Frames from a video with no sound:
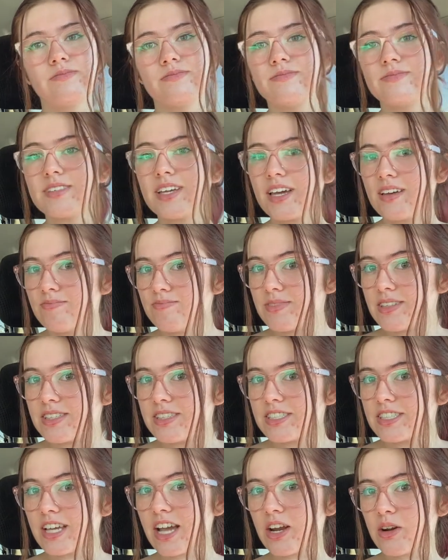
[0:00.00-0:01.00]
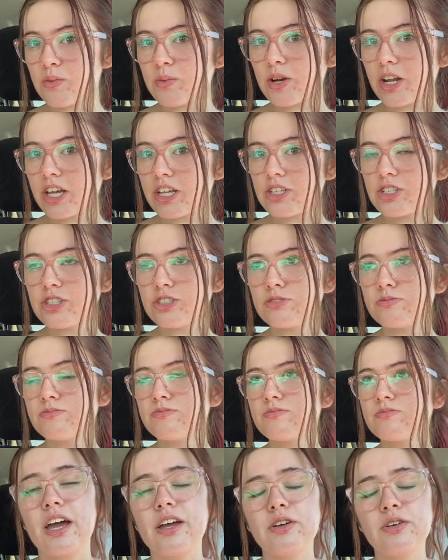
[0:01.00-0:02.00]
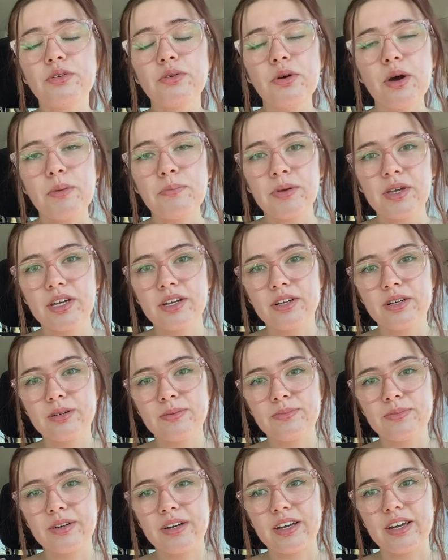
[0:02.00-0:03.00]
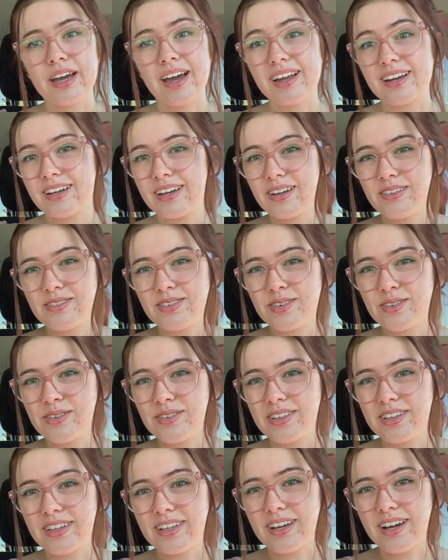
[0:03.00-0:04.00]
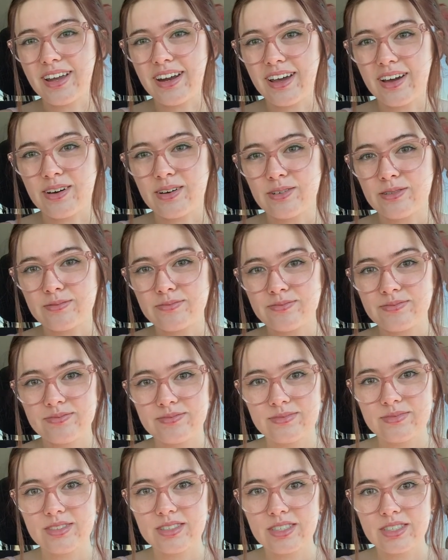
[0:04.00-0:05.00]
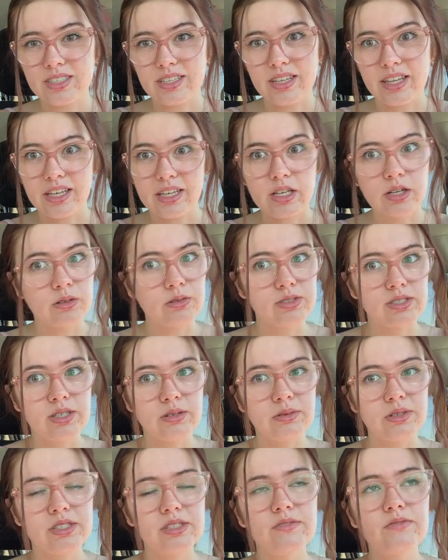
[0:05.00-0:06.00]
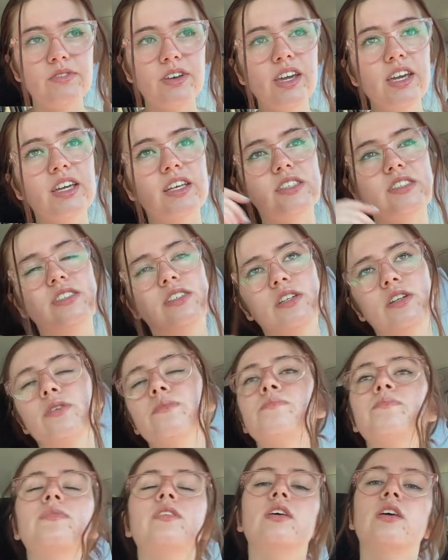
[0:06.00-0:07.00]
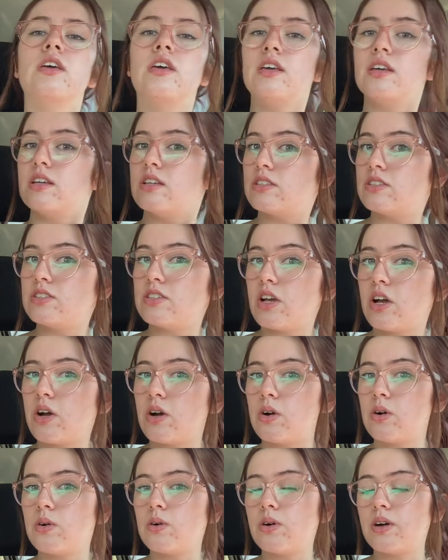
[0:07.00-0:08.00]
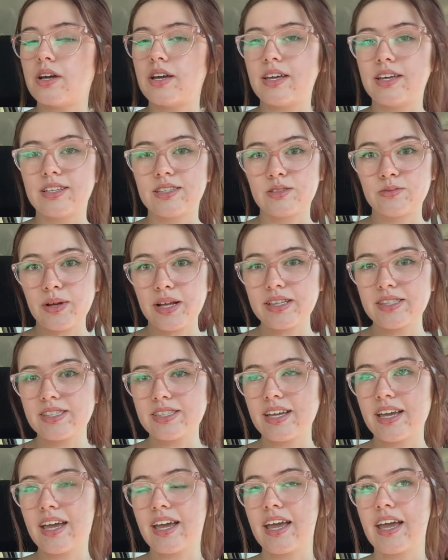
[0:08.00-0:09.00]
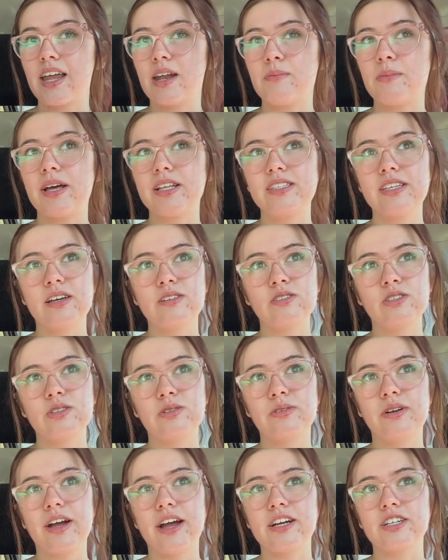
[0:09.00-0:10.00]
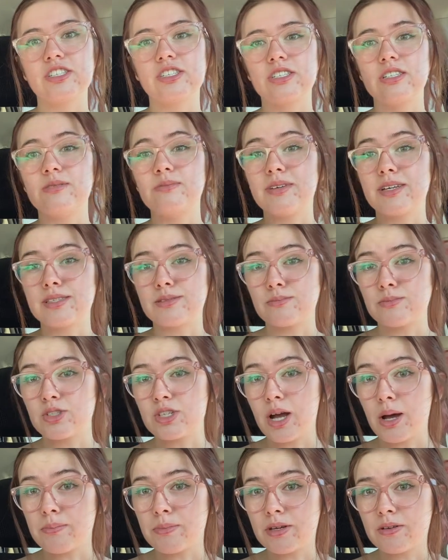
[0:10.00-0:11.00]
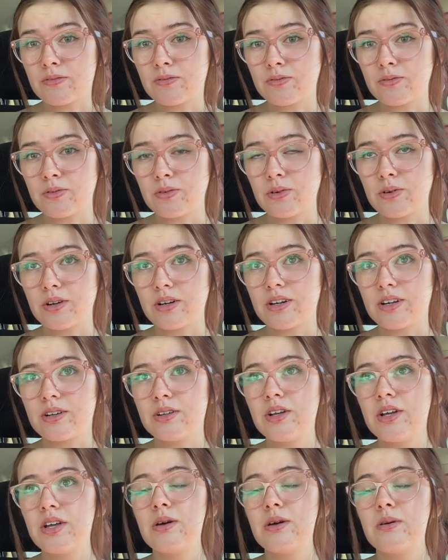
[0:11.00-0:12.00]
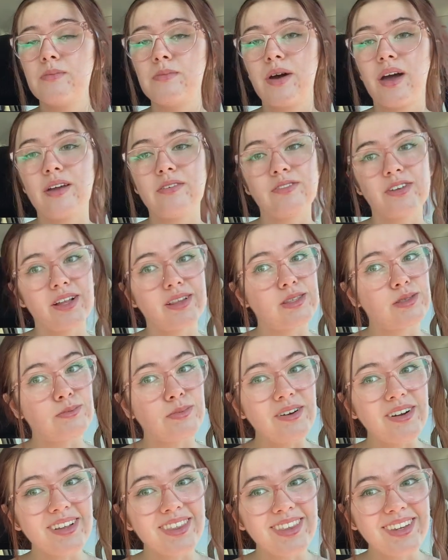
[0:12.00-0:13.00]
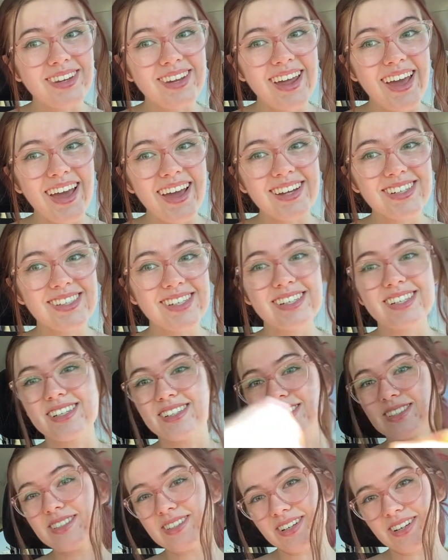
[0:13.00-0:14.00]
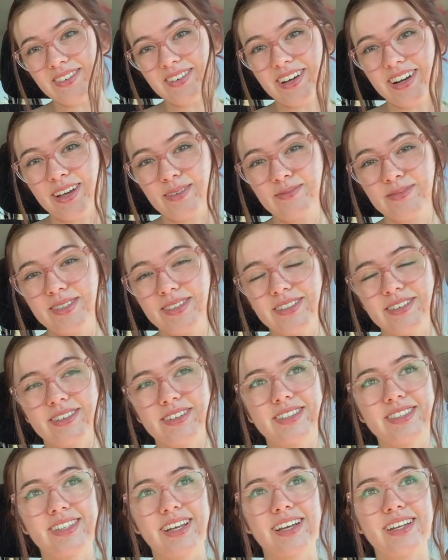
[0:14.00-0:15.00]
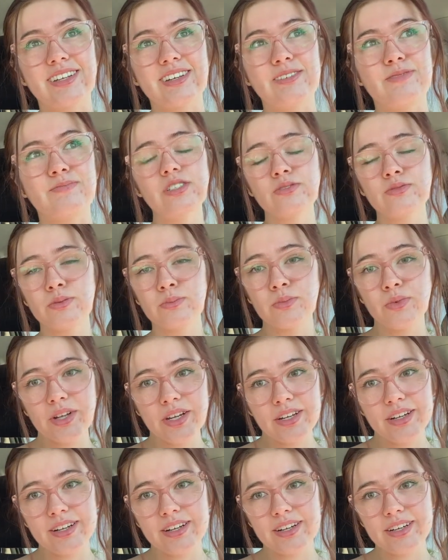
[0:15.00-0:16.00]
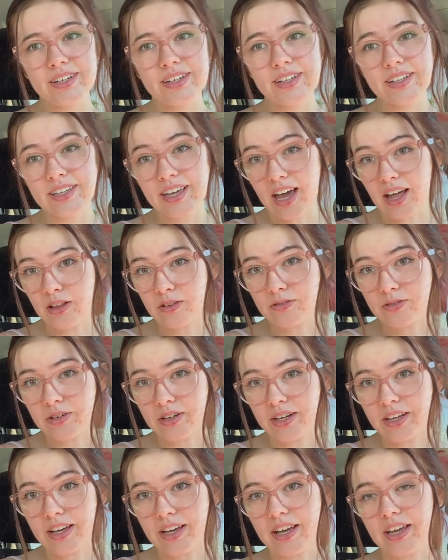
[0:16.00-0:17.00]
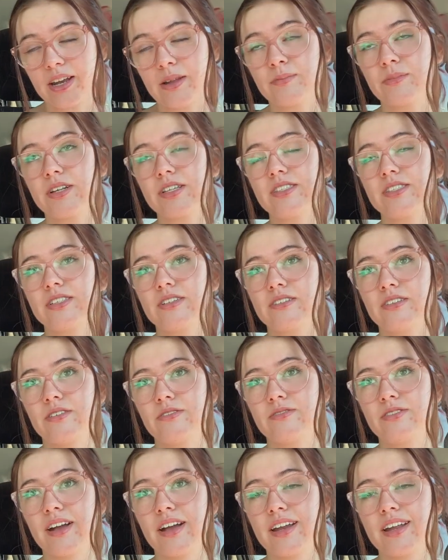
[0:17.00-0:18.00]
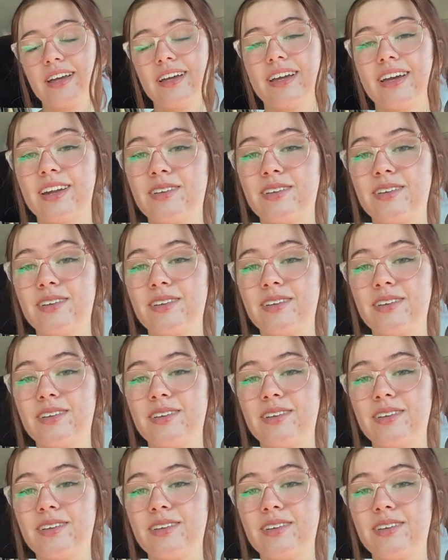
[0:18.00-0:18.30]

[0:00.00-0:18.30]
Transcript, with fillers: yeah, this is kind of what I do. I grew up here, but I never really got out to like go see what's in Vegas, you know. So it's Wednesday, and I'm at Town Square actually because I'm shopping for my friend's birthday. She turns 21. I'm so excited. She's from Whittier, California, and I'm gonna see her on Friday, and